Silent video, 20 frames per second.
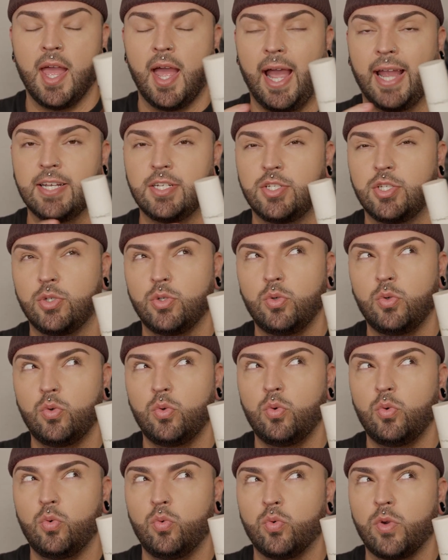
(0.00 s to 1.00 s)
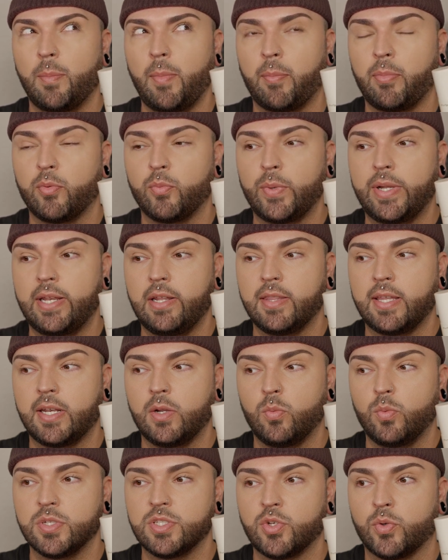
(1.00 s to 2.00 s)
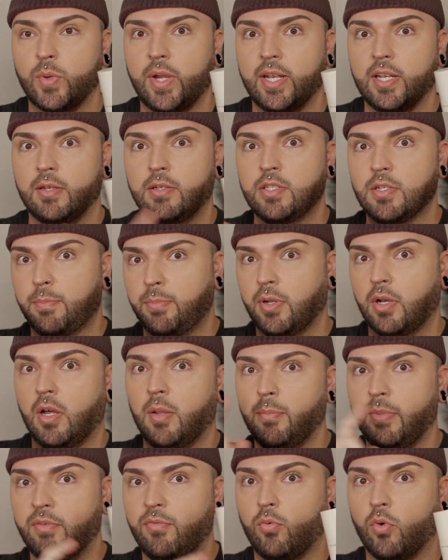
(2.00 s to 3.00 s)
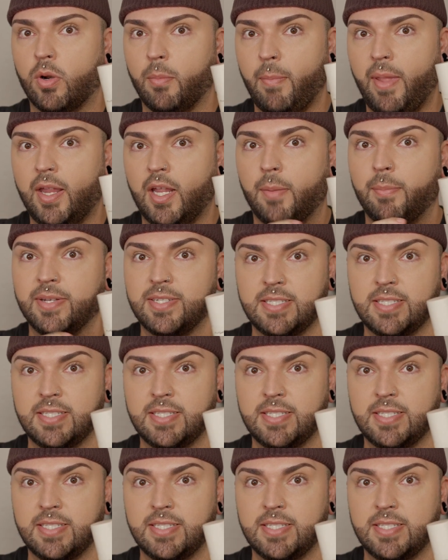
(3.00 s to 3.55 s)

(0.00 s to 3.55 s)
I do remember reading that it was created to put on before makeup.